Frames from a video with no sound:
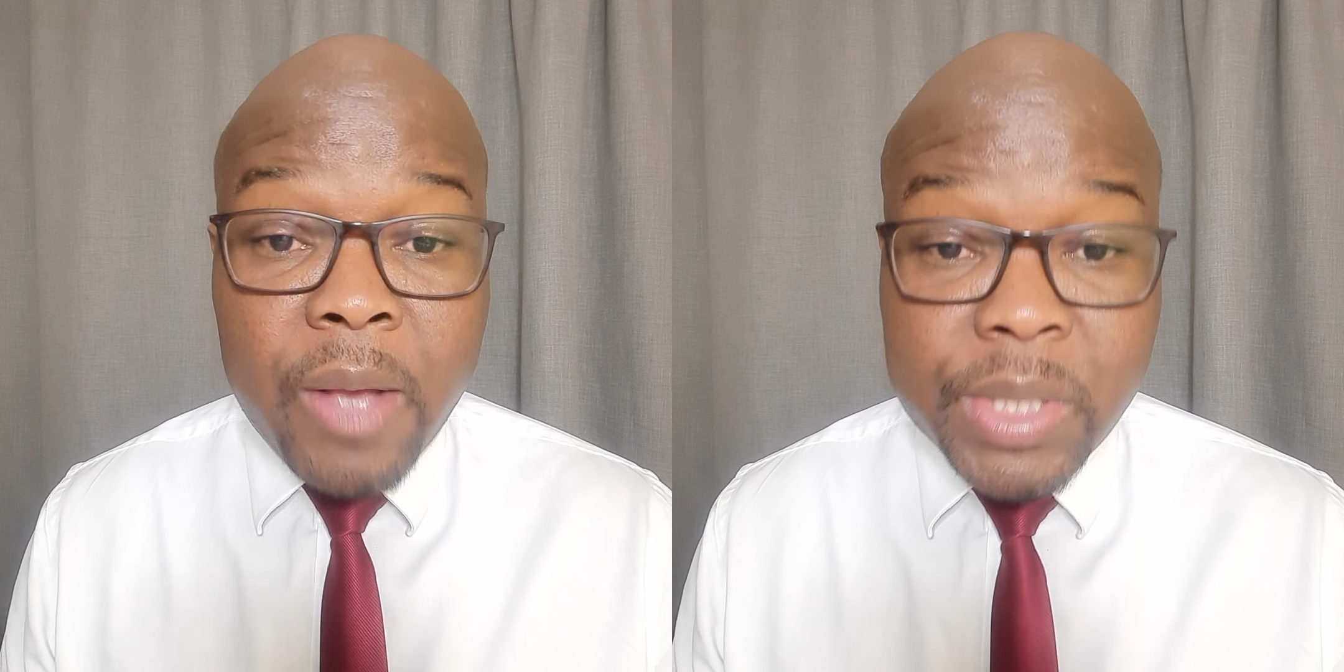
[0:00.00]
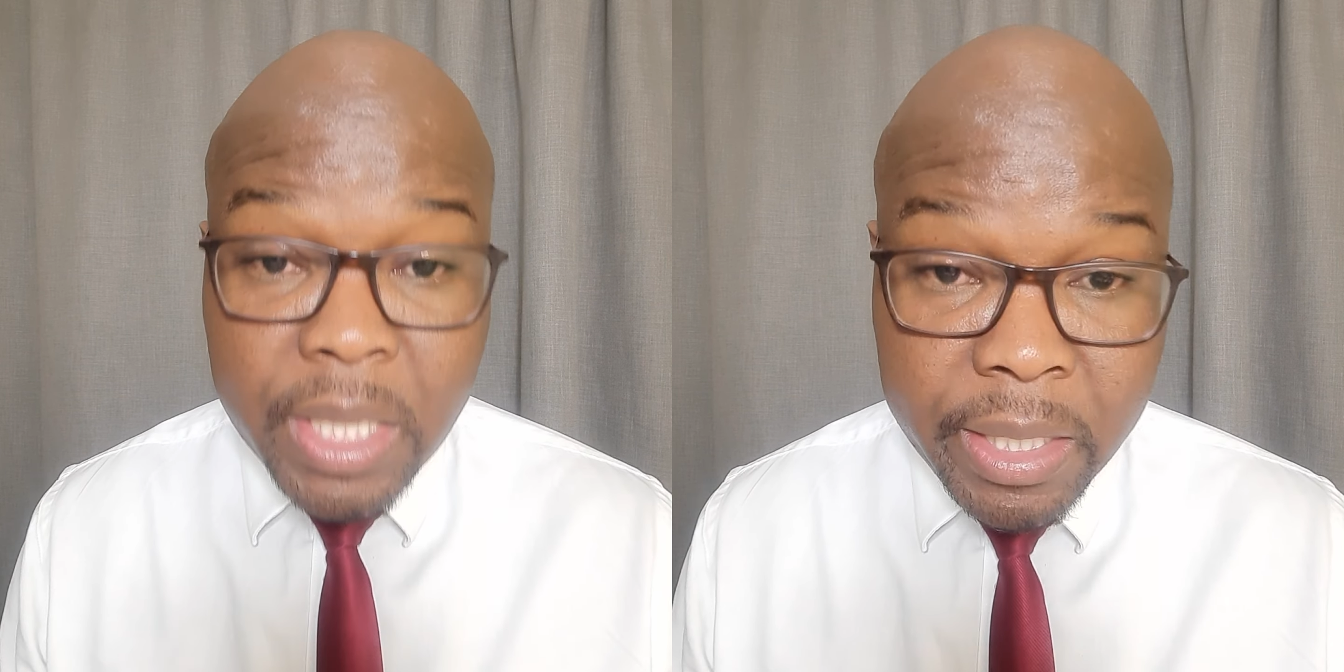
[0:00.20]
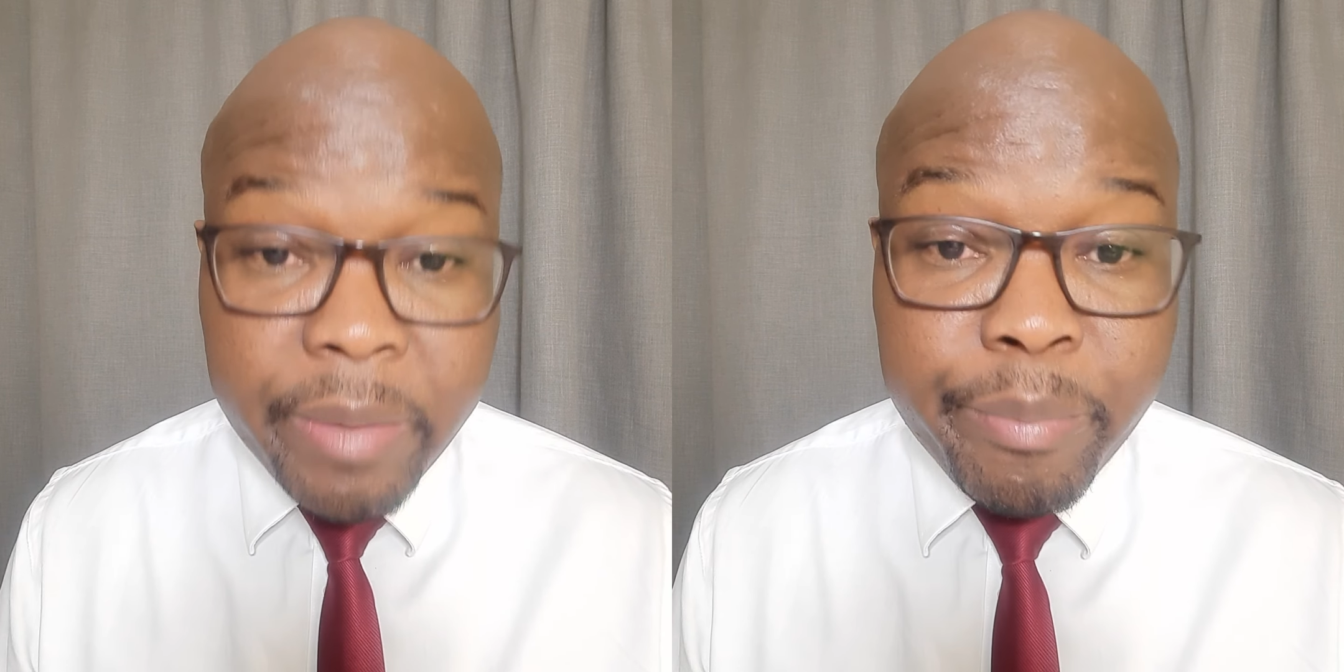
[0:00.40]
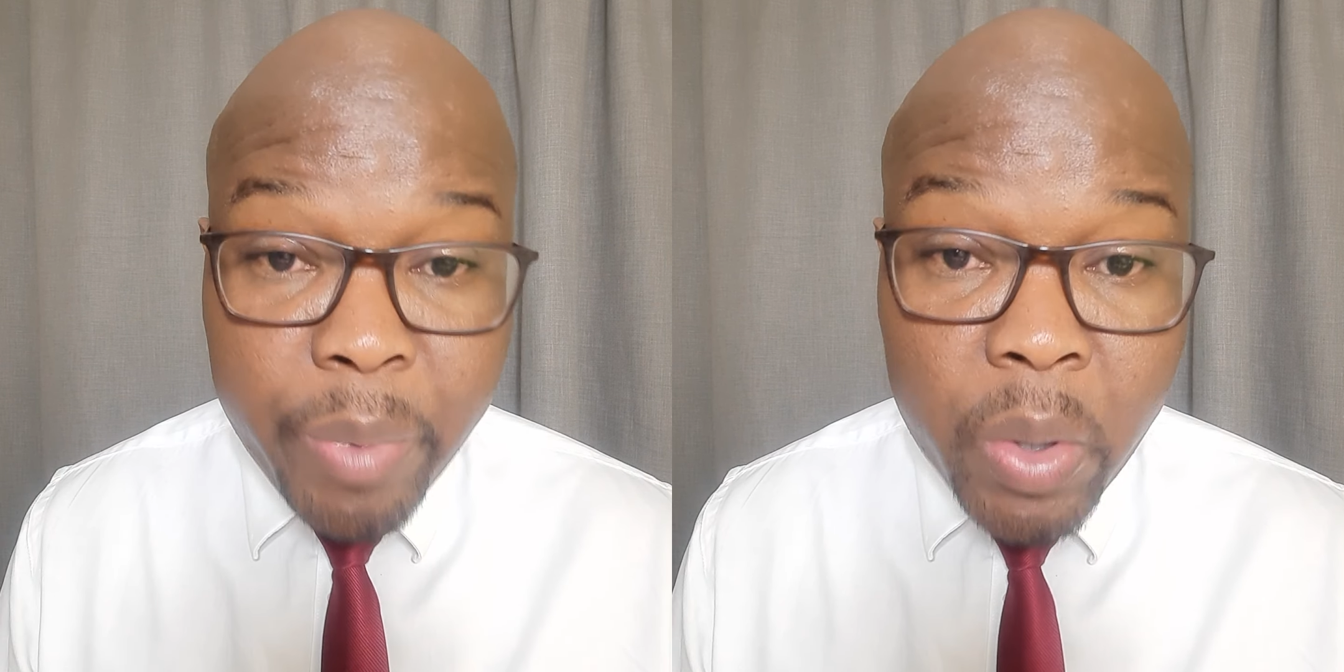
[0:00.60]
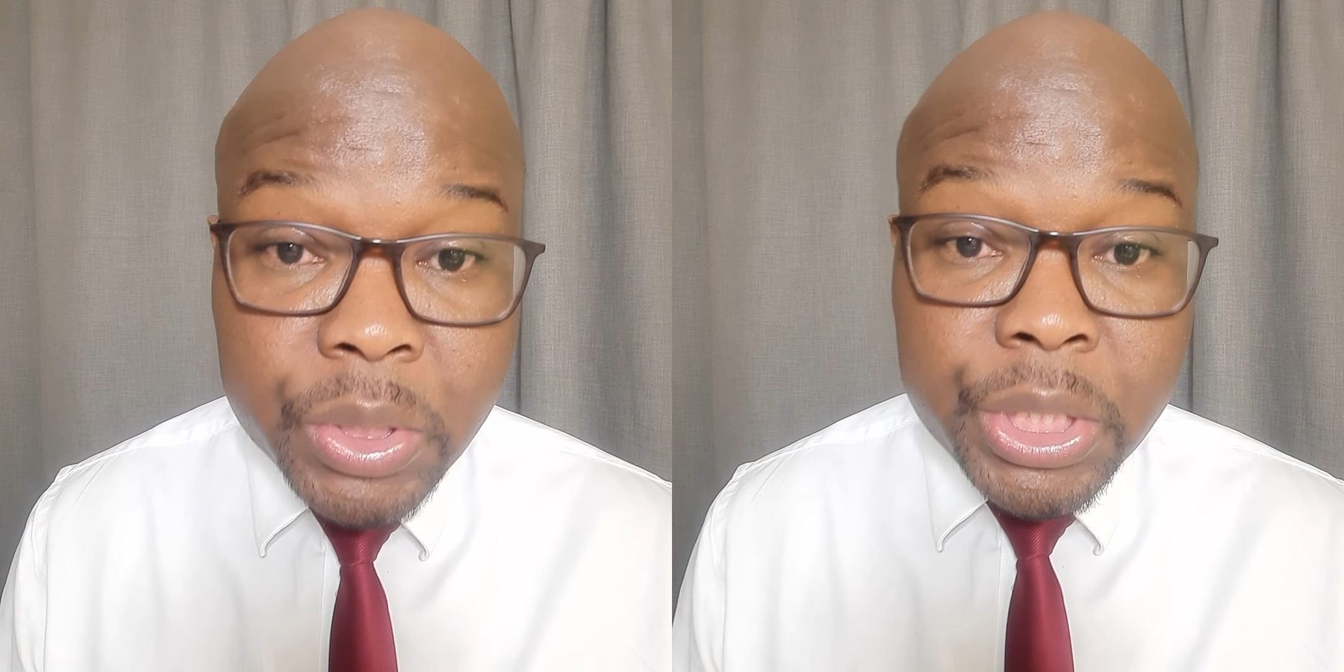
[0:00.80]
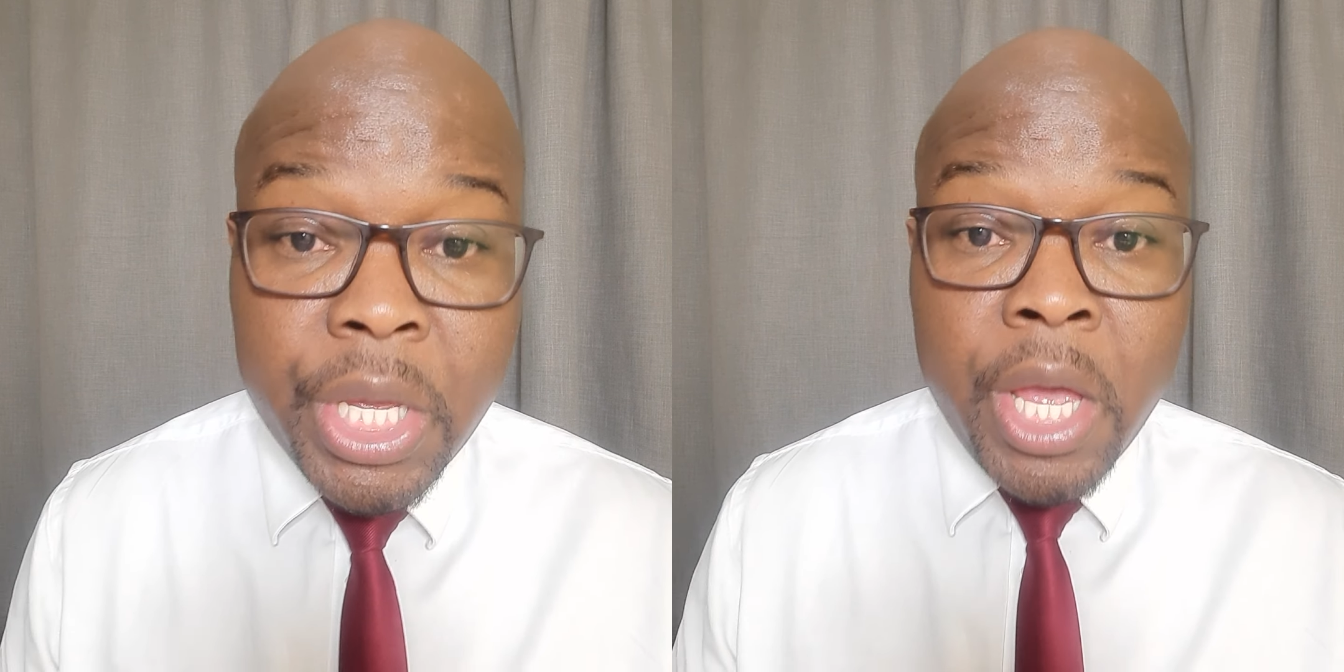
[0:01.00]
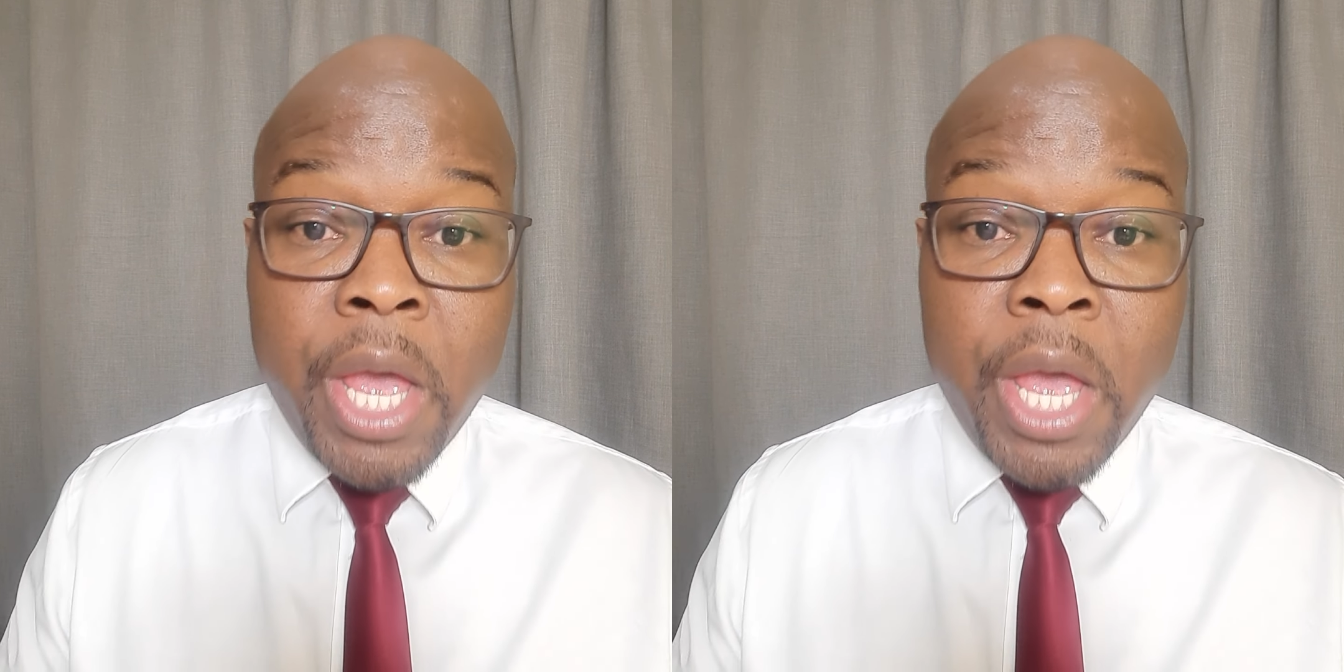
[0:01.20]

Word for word: outstanding bond.